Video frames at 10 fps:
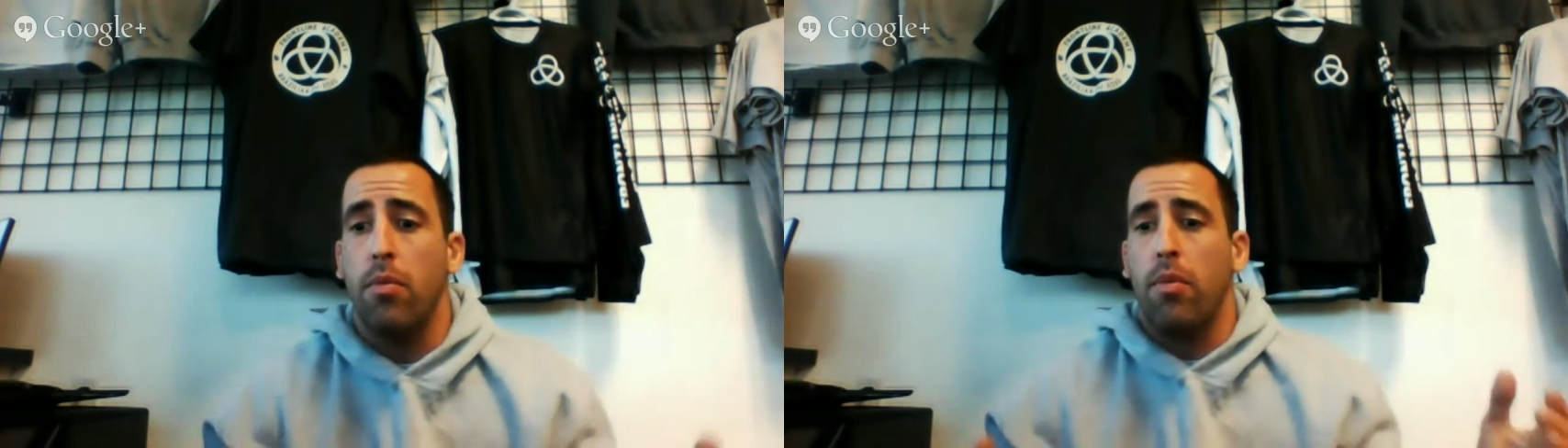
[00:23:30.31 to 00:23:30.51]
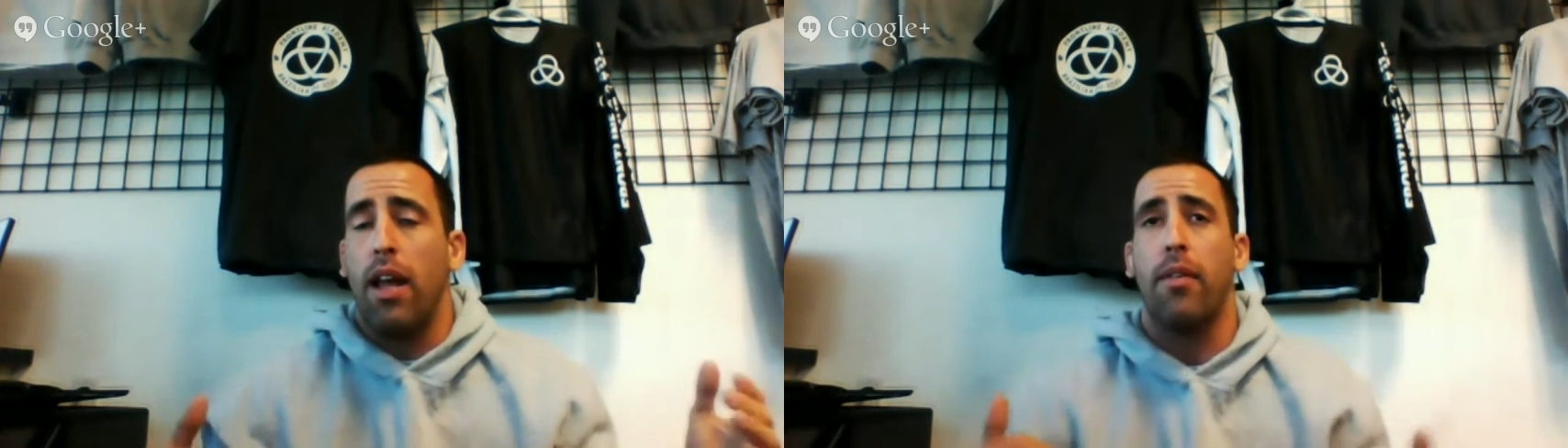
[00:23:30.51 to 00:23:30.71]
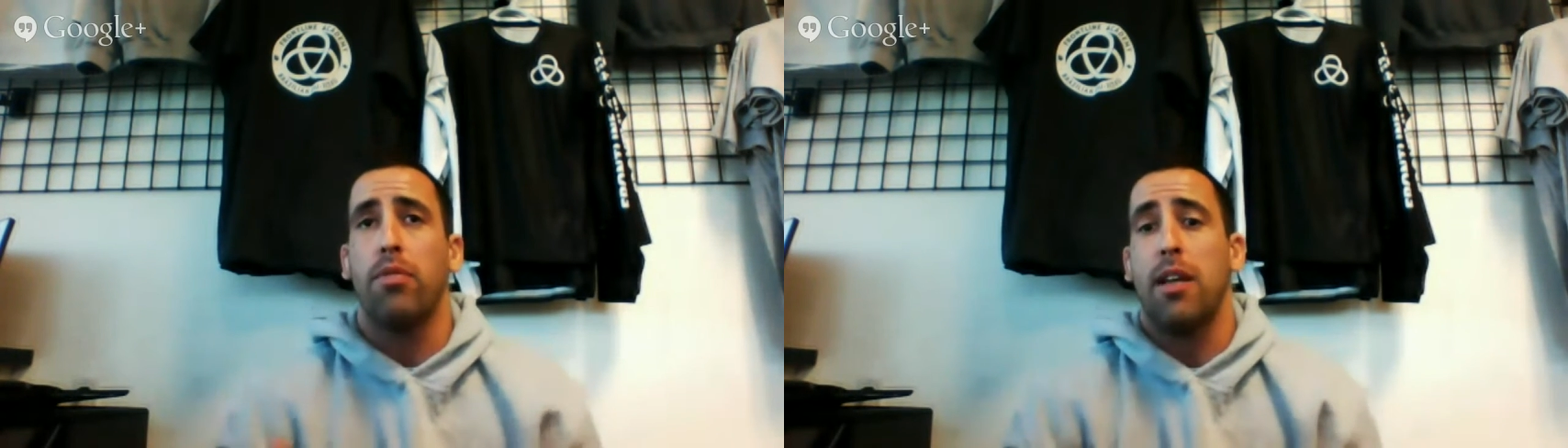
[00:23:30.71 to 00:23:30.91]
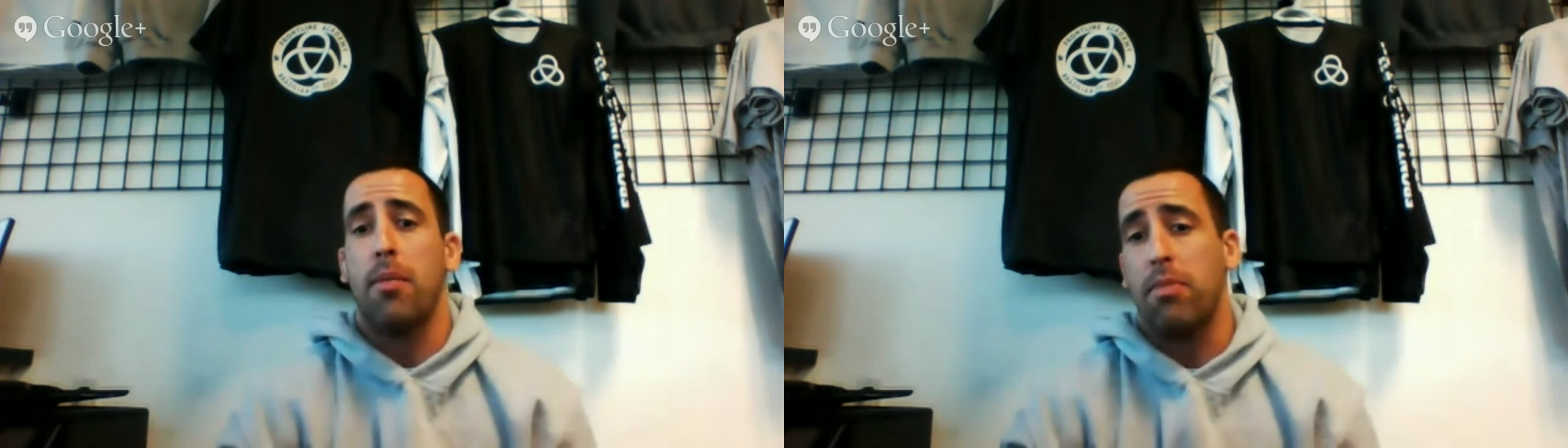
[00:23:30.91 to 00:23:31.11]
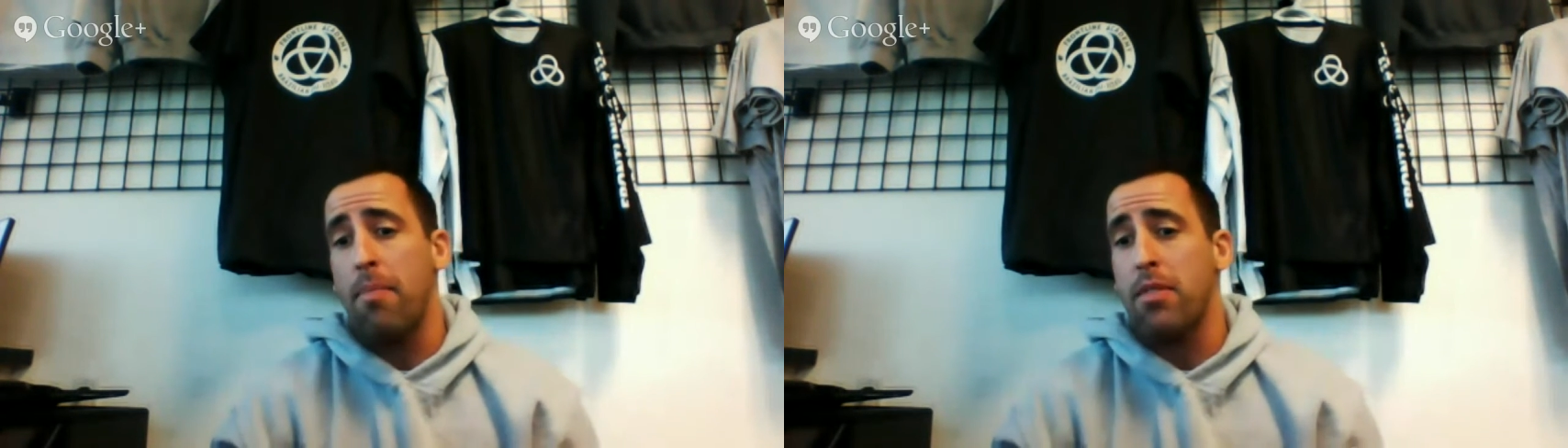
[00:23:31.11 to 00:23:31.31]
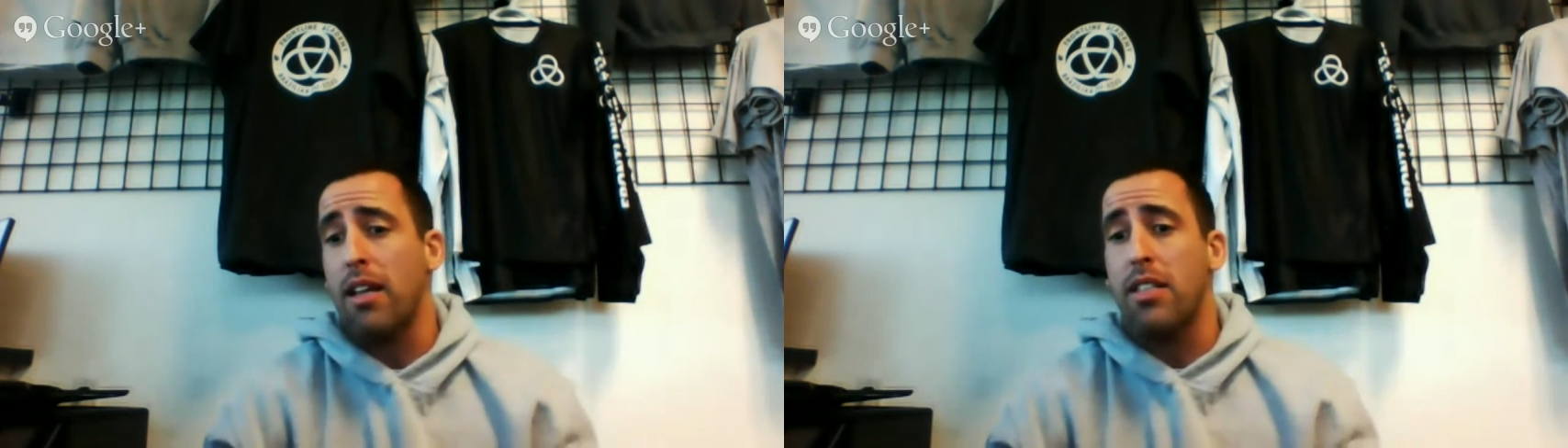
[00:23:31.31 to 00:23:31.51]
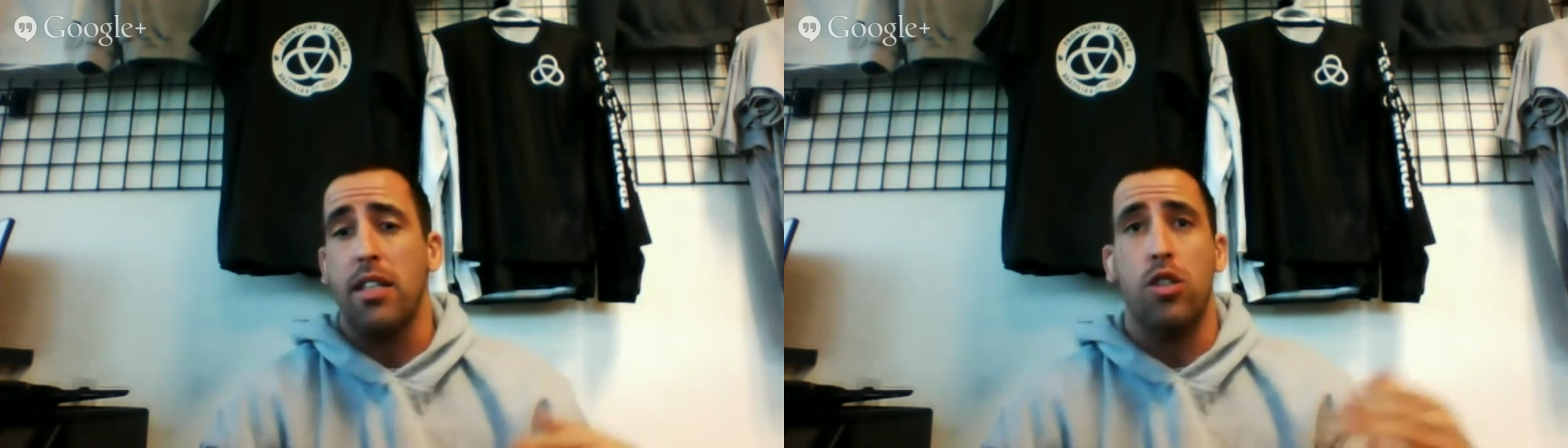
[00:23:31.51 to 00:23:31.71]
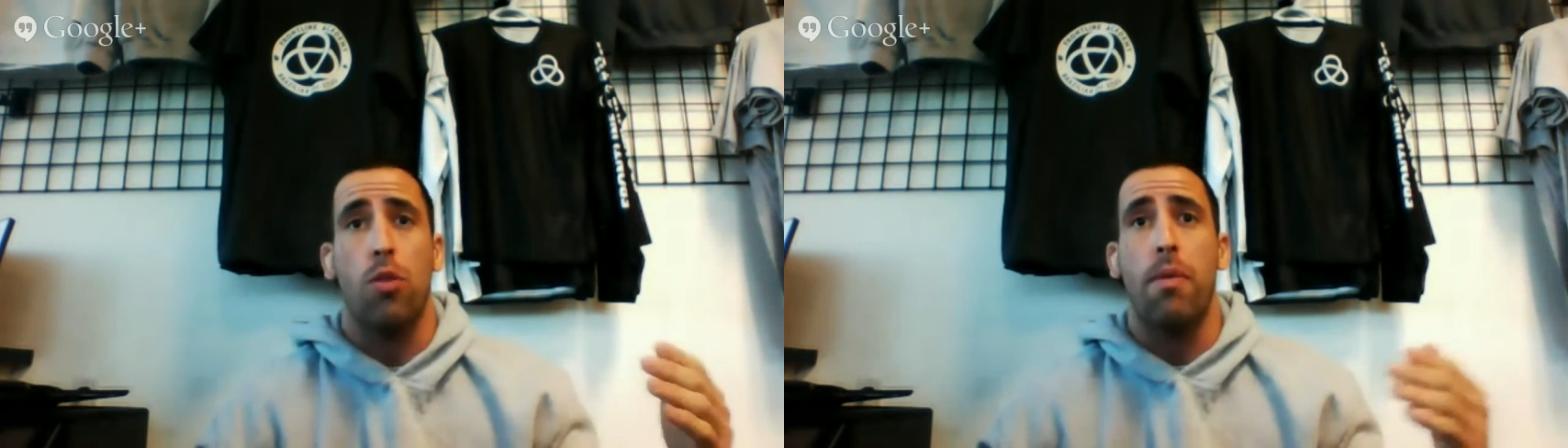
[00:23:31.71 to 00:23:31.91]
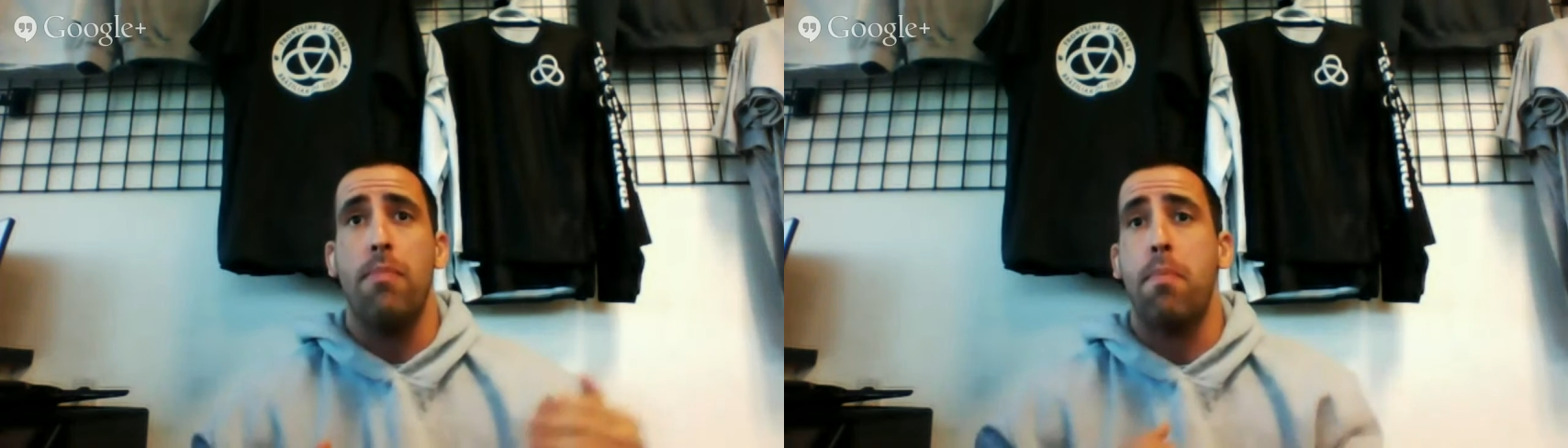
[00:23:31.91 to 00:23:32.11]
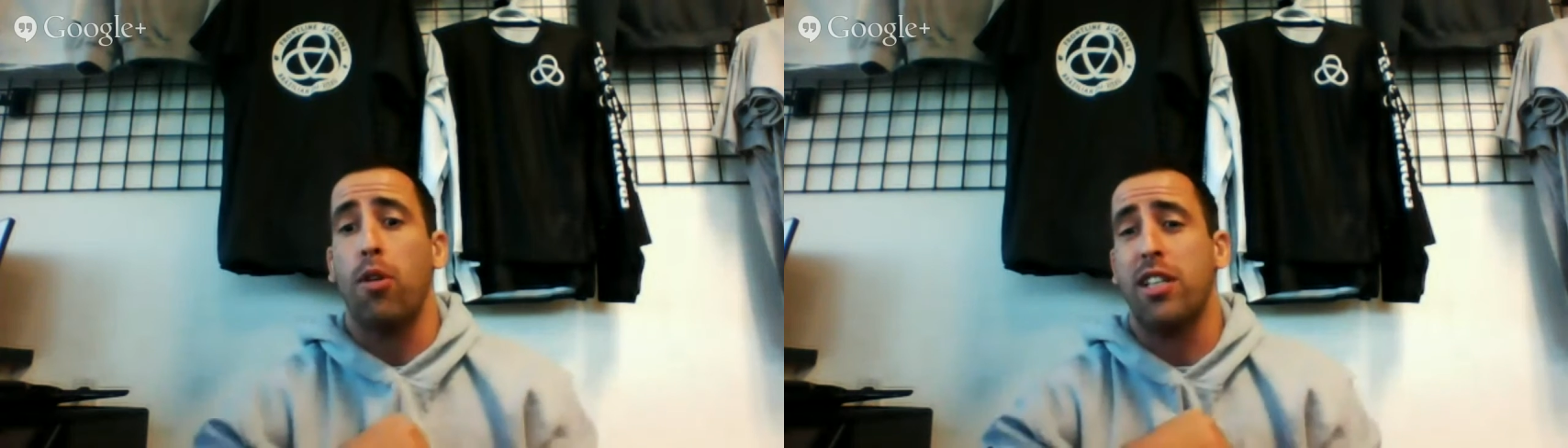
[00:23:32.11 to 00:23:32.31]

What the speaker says: Like, sometimes I see so many people